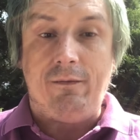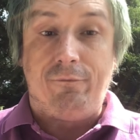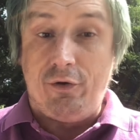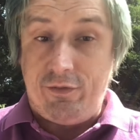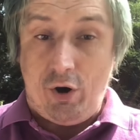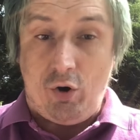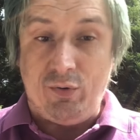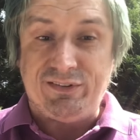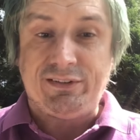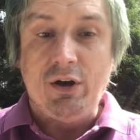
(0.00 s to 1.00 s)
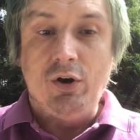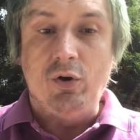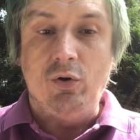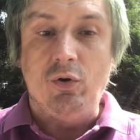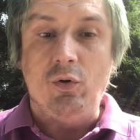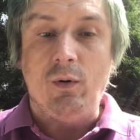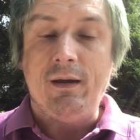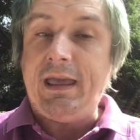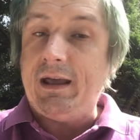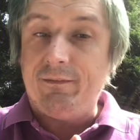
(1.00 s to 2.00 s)
for those who
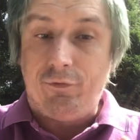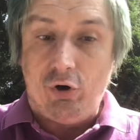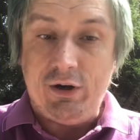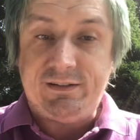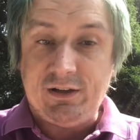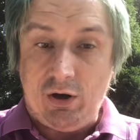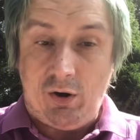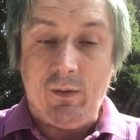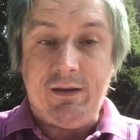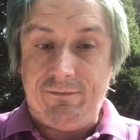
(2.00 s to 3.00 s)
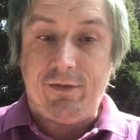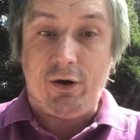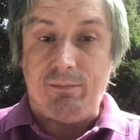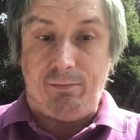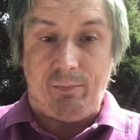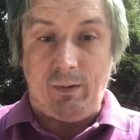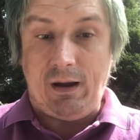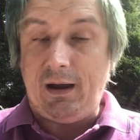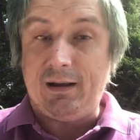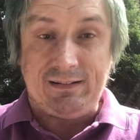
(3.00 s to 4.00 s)
can't afford to go if they're
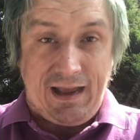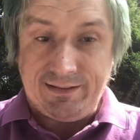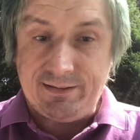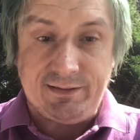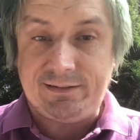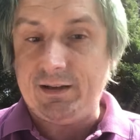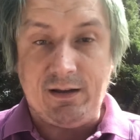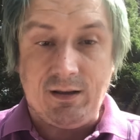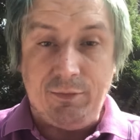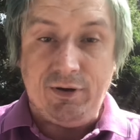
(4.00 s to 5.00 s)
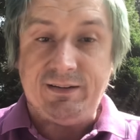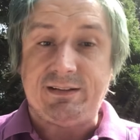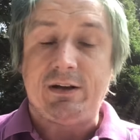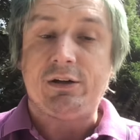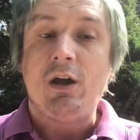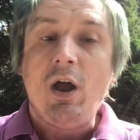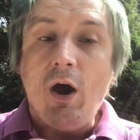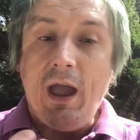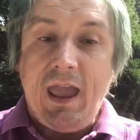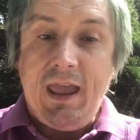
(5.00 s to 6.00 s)
classes in a community center,
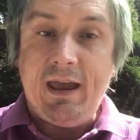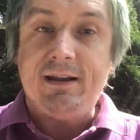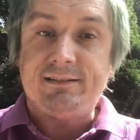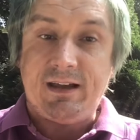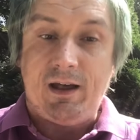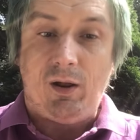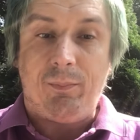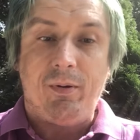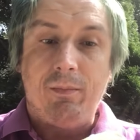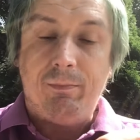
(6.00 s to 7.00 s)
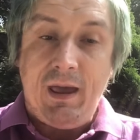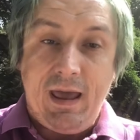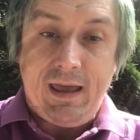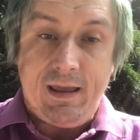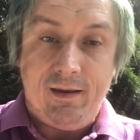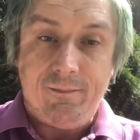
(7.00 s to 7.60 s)
and to help pay